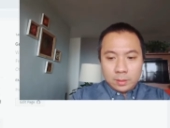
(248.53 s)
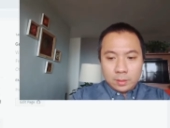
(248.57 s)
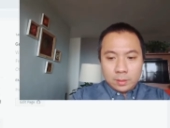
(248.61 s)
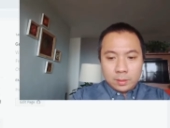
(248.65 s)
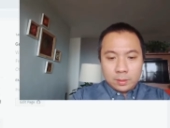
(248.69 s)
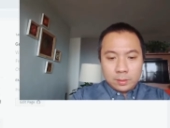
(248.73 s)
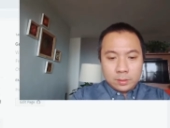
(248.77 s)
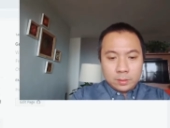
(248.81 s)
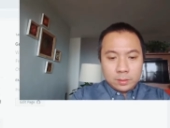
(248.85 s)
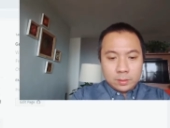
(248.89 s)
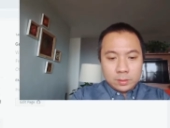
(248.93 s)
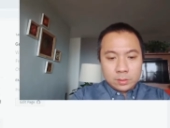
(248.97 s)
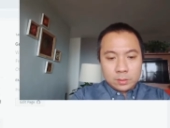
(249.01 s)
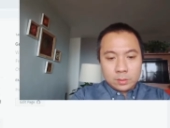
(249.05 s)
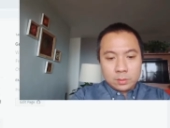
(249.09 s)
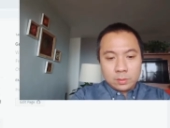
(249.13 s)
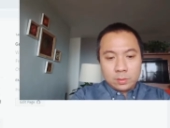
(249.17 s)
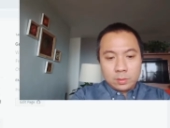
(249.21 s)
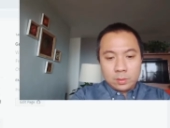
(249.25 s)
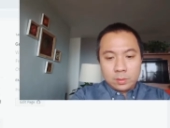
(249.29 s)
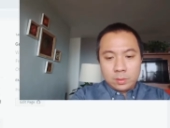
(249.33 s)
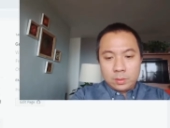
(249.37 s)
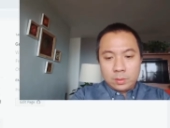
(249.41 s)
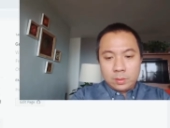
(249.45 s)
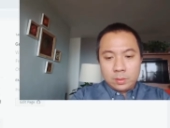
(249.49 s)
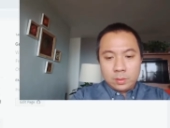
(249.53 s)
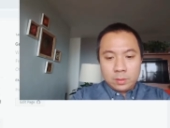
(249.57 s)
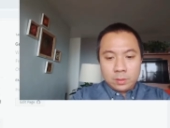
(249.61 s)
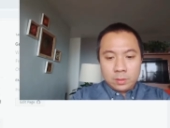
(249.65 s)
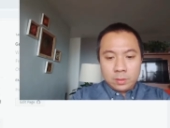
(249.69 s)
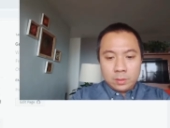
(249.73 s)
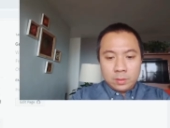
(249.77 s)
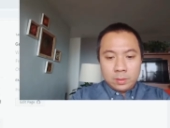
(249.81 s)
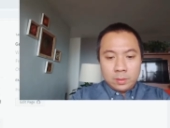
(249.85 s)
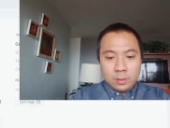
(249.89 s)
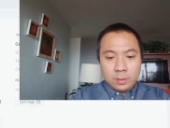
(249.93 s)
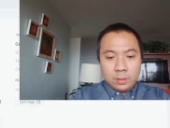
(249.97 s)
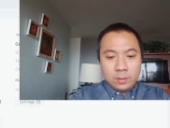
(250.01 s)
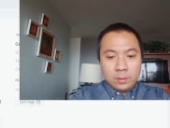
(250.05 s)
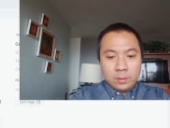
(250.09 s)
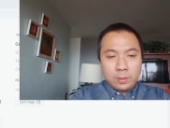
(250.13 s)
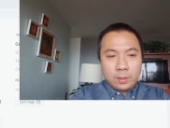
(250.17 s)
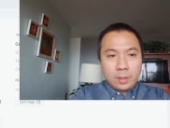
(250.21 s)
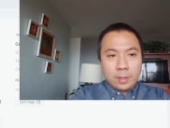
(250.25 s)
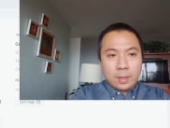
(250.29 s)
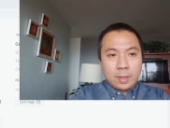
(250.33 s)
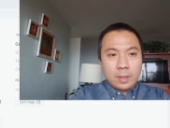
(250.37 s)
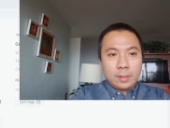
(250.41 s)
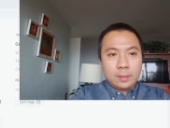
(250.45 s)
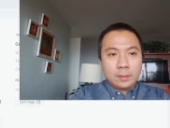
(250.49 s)
underscore
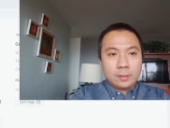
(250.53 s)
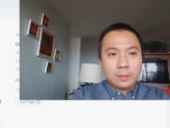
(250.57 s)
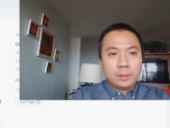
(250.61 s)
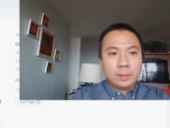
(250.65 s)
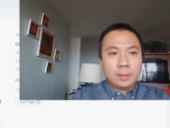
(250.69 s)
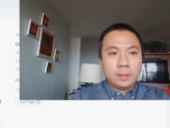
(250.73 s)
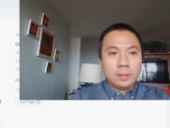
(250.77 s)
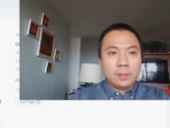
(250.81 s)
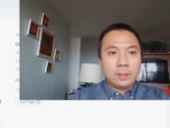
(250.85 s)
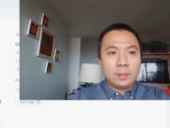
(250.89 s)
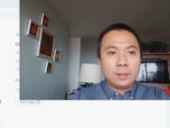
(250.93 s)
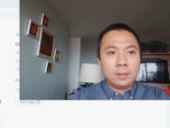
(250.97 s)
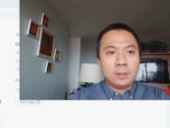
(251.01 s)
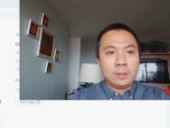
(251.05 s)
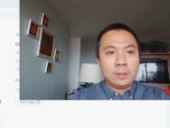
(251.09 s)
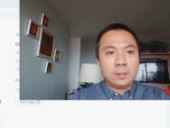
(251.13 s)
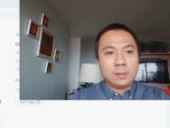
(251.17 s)
reality,